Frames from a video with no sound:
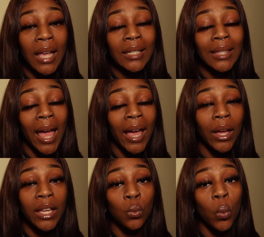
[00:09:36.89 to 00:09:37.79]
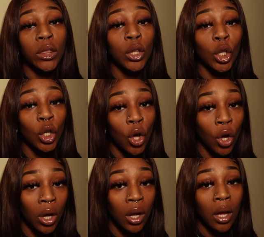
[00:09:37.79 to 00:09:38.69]
as that is what the
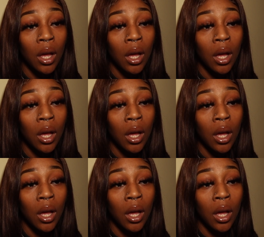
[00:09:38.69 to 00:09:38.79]
law,